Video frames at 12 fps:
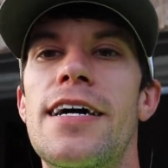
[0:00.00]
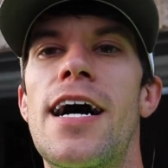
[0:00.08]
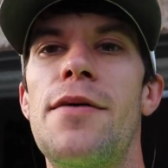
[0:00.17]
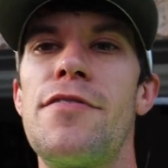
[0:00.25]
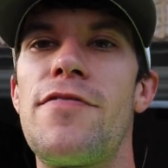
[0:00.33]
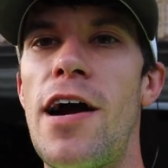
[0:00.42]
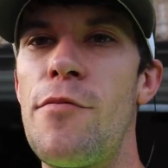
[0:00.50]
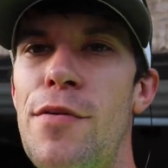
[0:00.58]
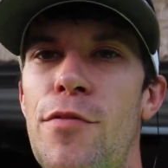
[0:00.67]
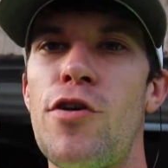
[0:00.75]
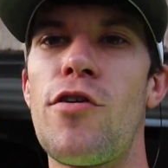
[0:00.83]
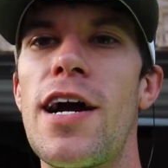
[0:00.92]
If I
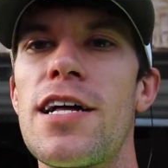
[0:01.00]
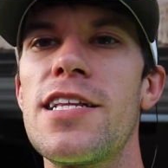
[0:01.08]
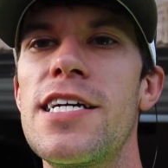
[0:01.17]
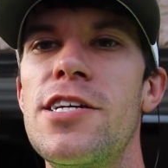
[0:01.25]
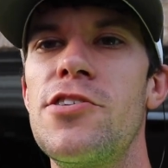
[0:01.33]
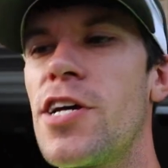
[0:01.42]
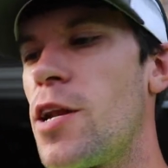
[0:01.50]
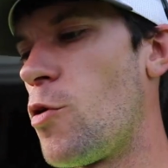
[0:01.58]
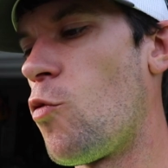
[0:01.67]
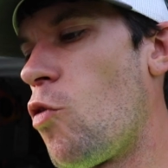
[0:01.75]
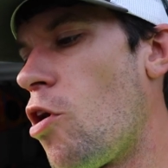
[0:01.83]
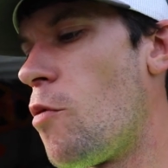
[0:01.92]
remember correctly, you can get them
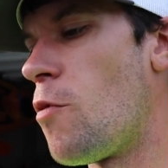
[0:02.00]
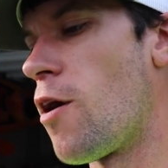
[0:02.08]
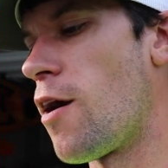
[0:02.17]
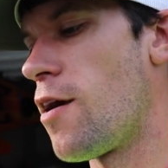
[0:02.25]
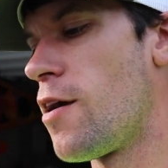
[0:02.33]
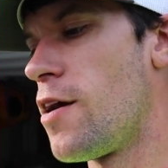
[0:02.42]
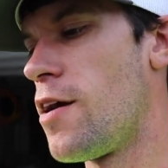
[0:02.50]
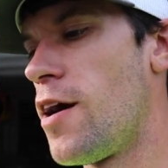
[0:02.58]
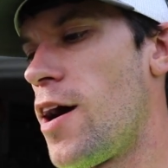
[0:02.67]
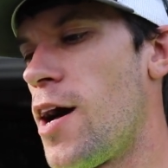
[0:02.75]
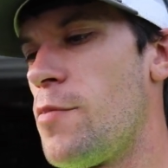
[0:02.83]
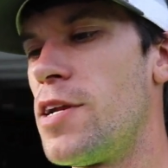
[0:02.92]
at Walmart.
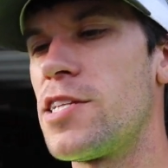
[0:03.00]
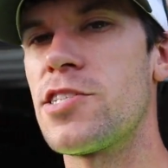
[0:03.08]
But